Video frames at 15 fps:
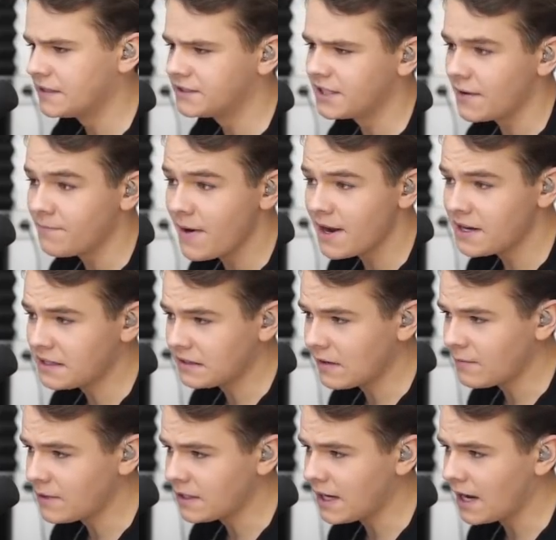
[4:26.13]

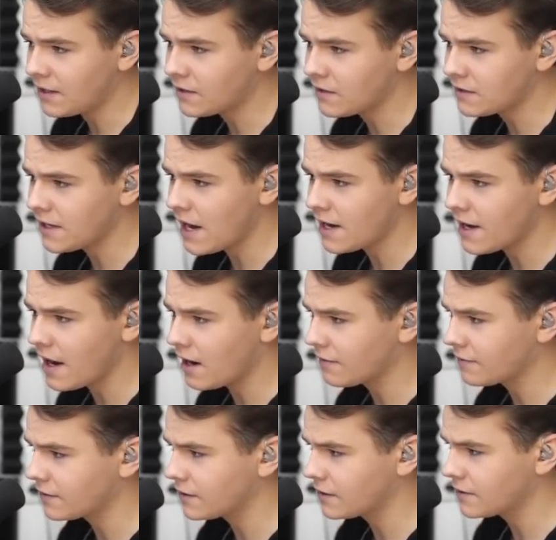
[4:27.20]
787 again could take
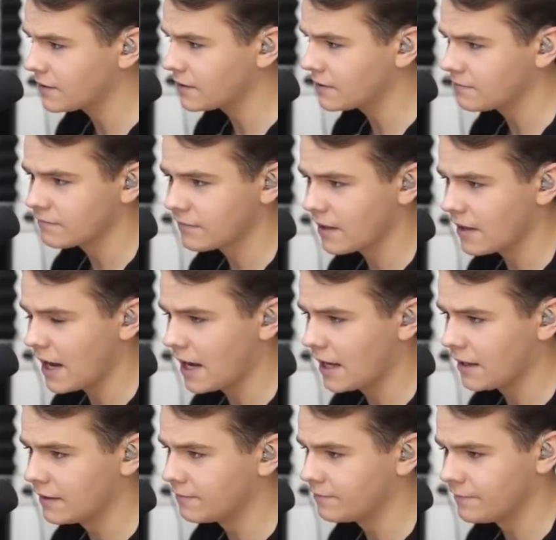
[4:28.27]
off here in the
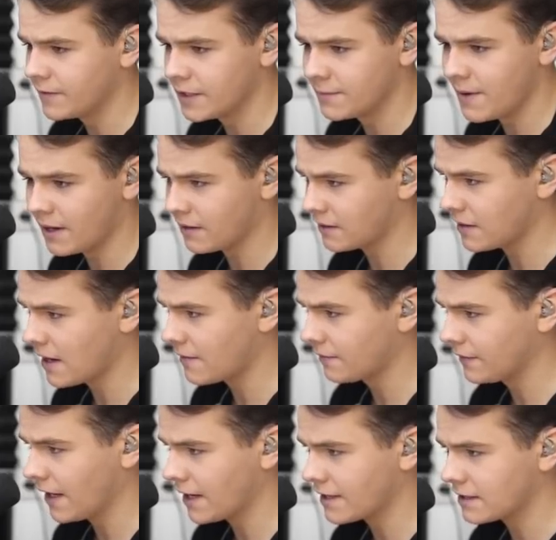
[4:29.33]
Microsoft
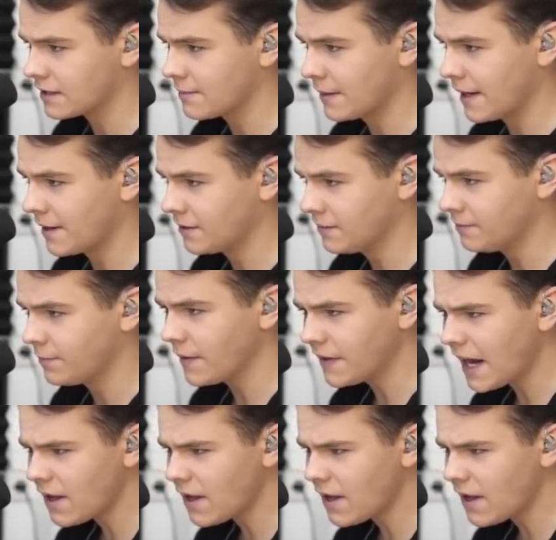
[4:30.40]
Flight Simulator. But the